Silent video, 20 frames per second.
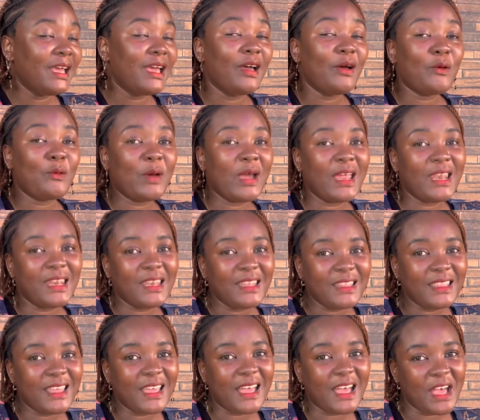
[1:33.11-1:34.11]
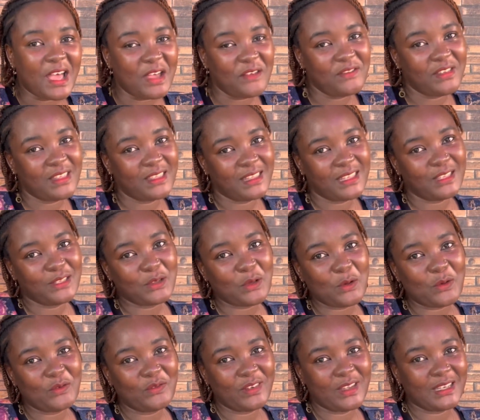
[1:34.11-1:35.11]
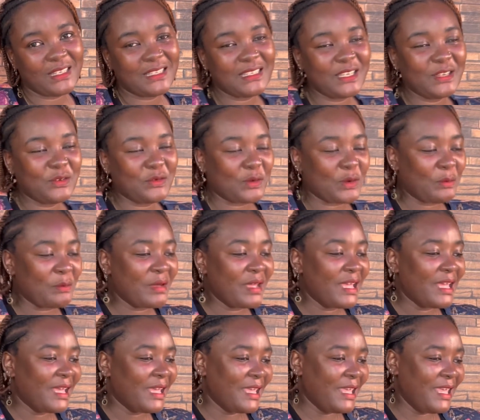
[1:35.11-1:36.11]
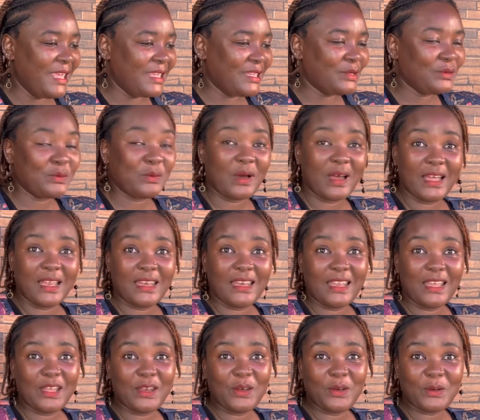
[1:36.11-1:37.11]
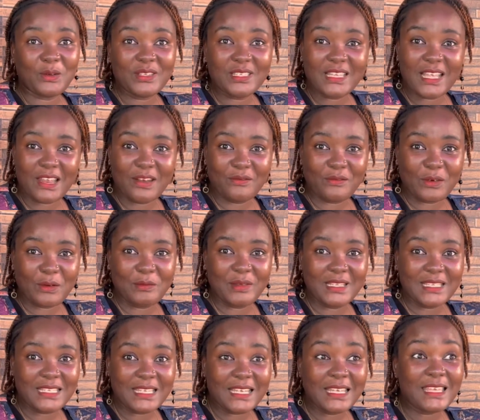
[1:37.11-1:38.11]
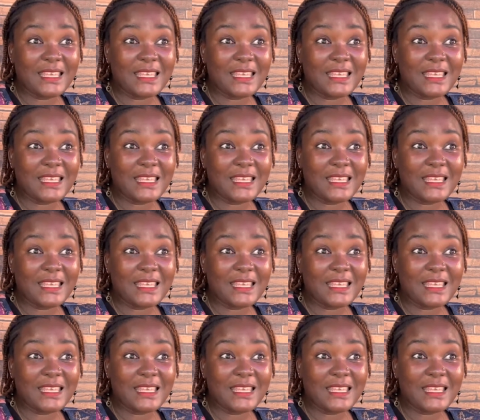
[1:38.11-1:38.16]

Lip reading: when they're having this couvade syndrome is 1, nausea and vomiting.